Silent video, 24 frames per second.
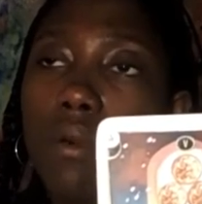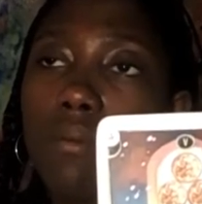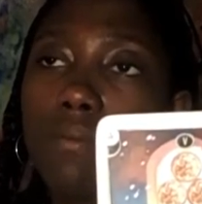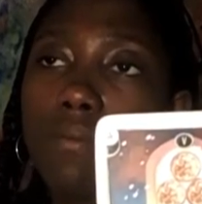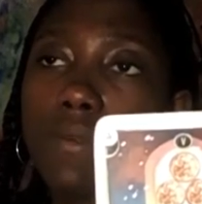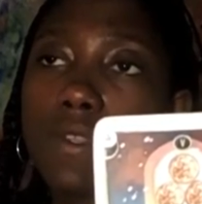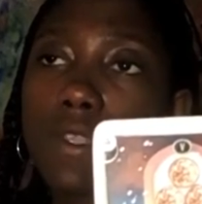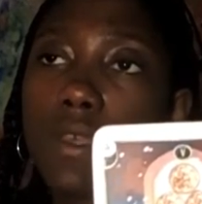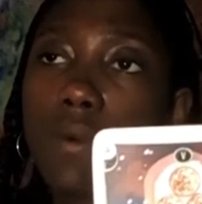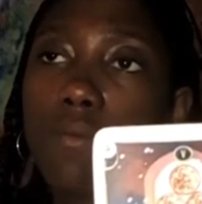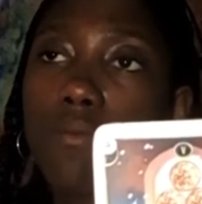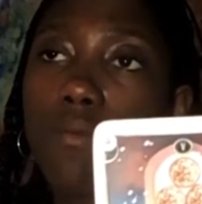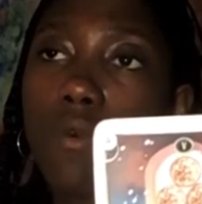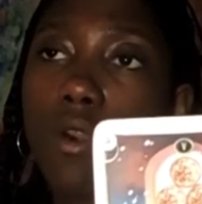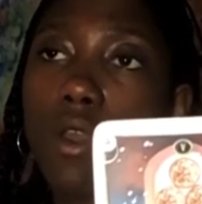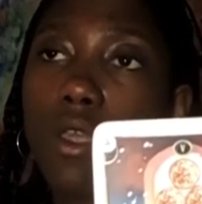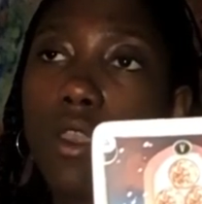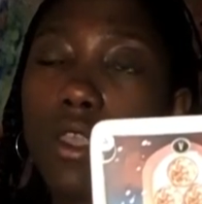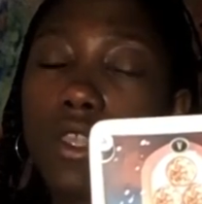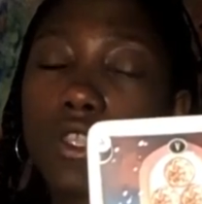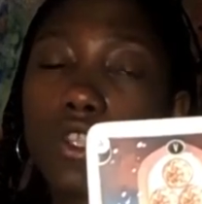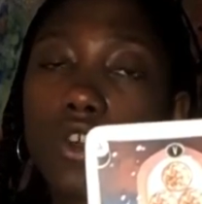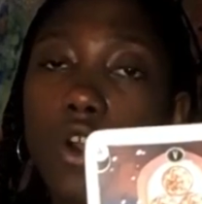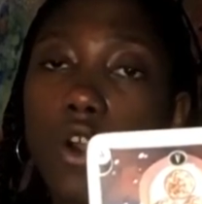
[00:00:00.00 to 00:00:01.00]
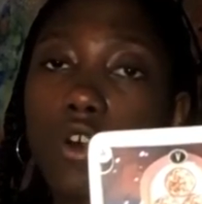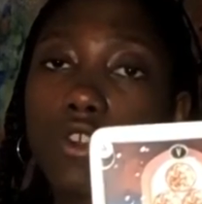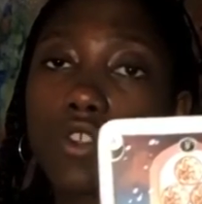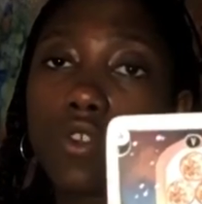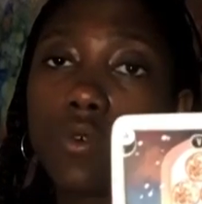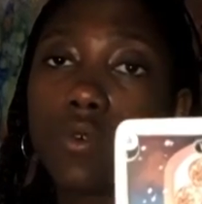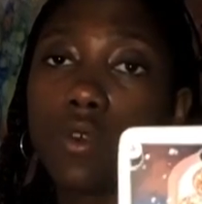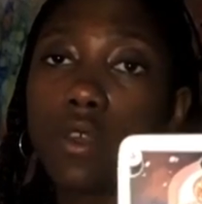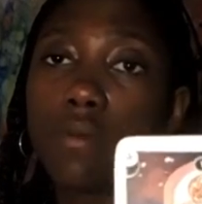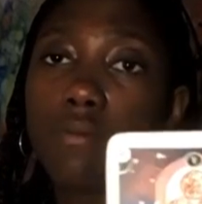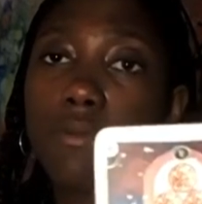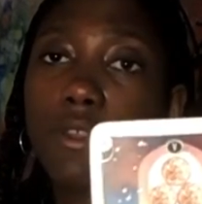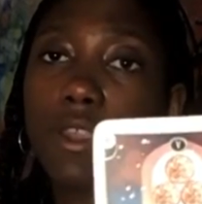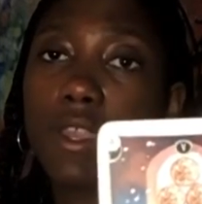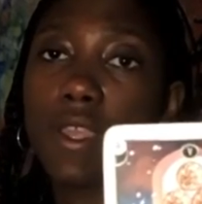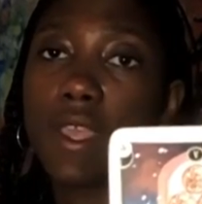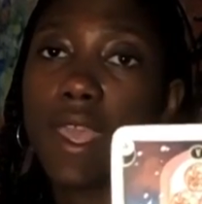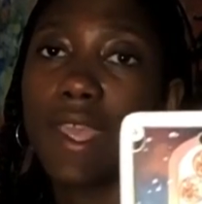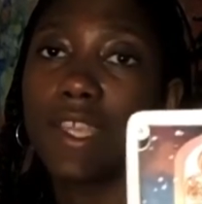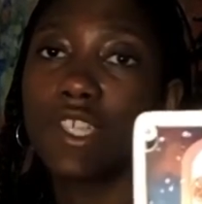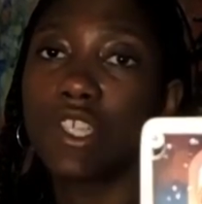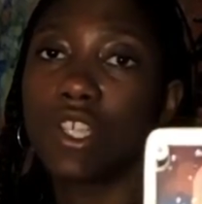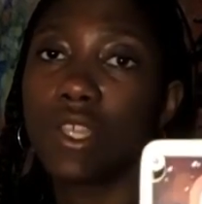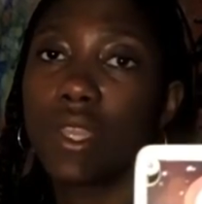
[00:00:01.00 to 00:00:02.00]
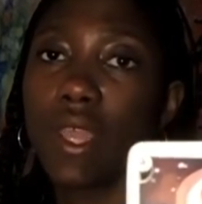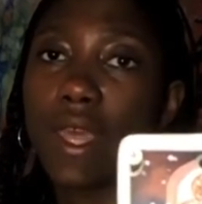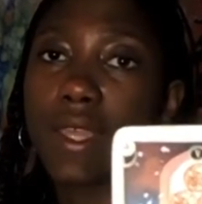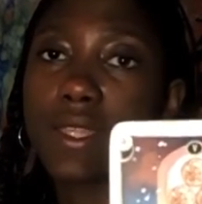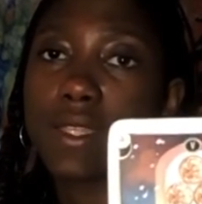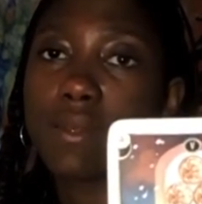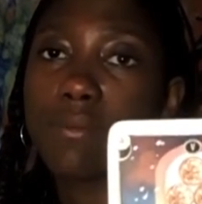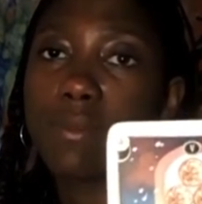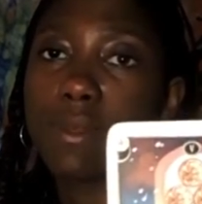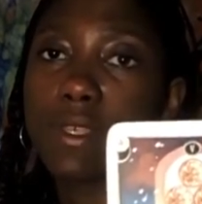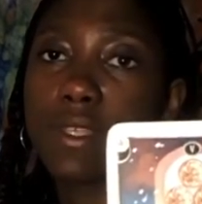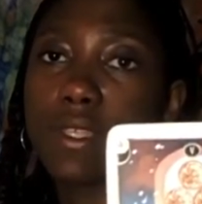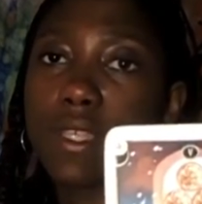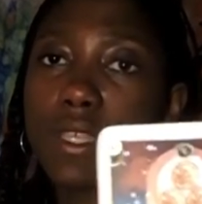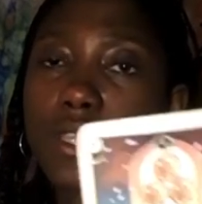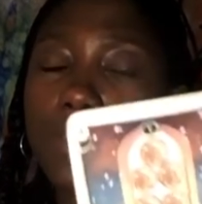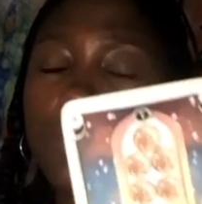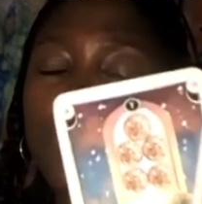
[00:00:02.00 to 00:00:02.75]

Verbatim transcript: someone. It's also communication that's missing.